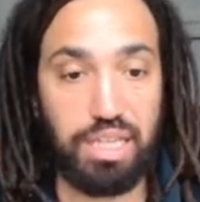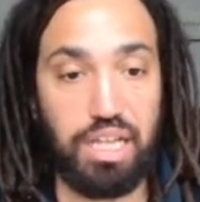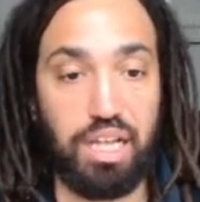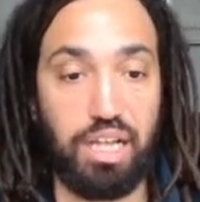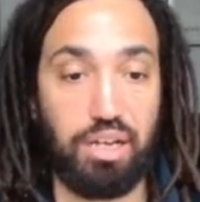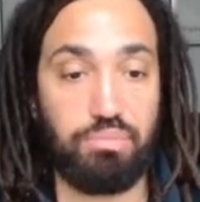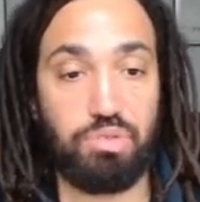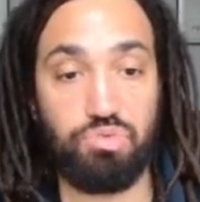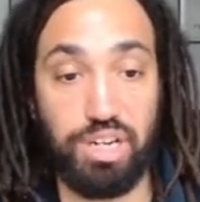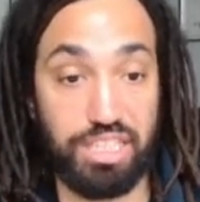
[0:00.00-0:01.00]

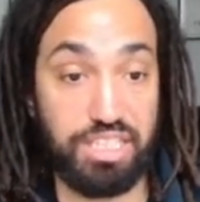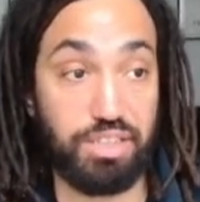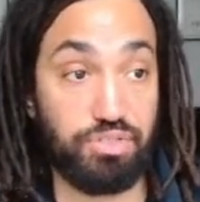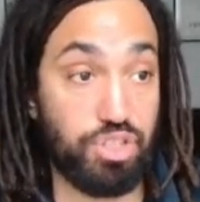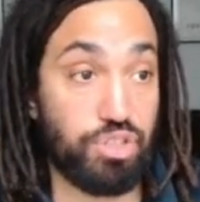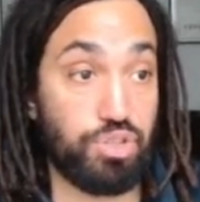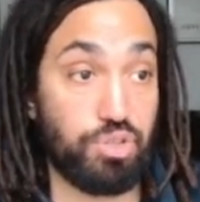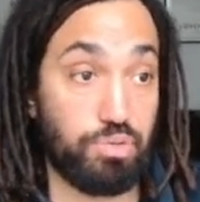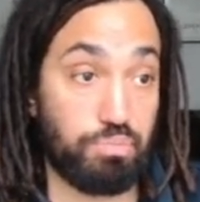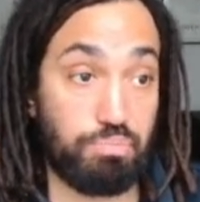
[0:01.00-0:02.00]
relative
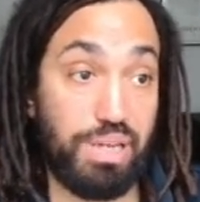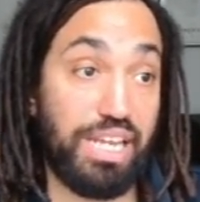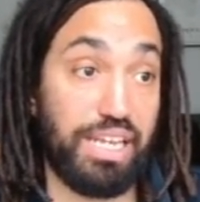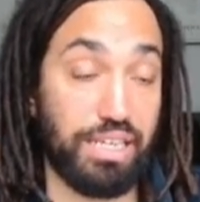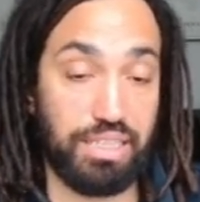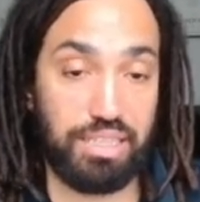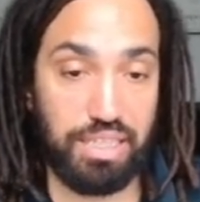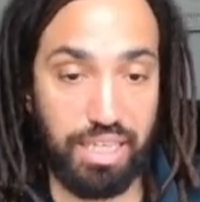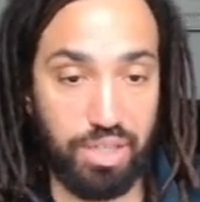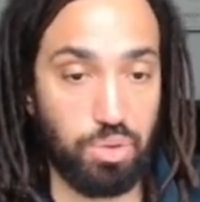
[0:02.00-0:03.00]
to P
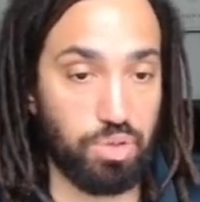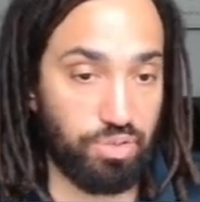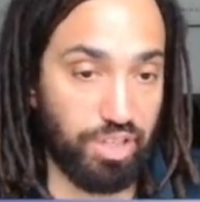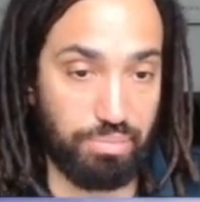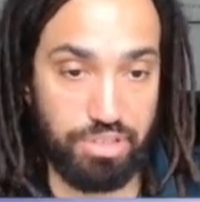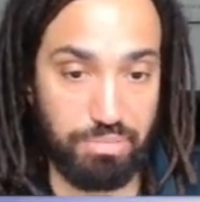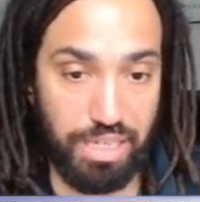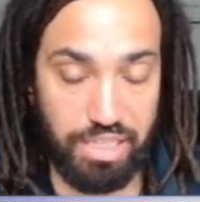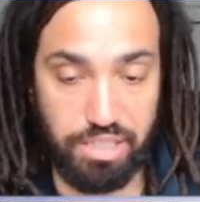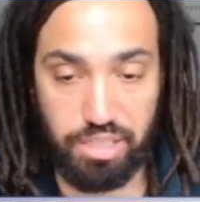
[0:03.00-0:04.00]
in order for them to
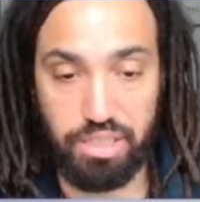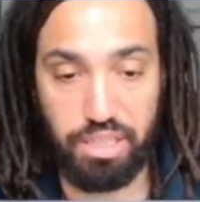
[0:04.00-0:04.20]
meet.